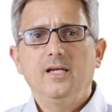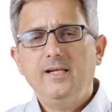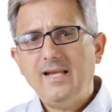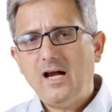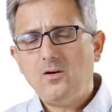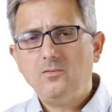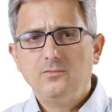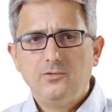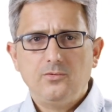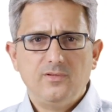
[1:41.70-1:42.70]
And now
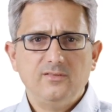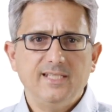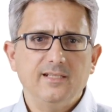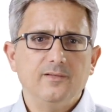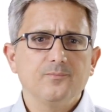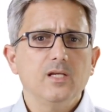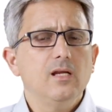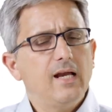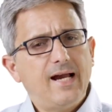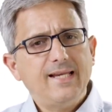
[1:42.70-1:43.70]
to the data.
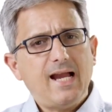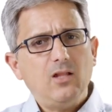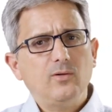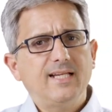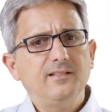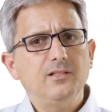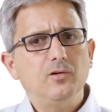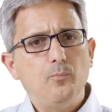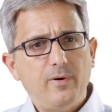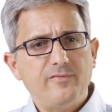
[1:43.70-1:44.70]
I allocate
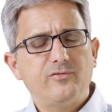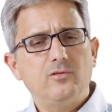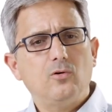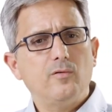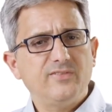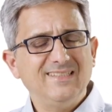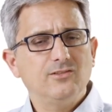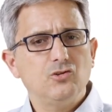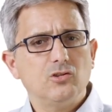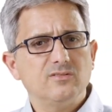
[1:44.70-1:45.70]
here a buffer of
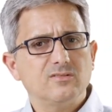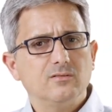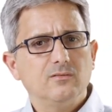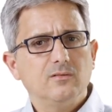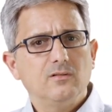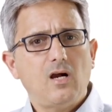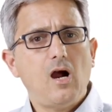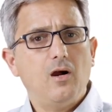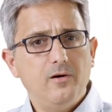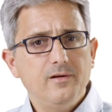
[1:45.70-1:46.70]
integers.
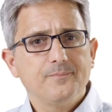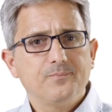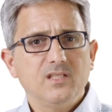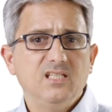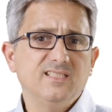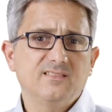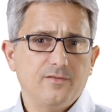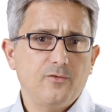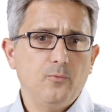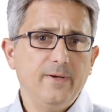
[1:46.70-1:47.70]
R is the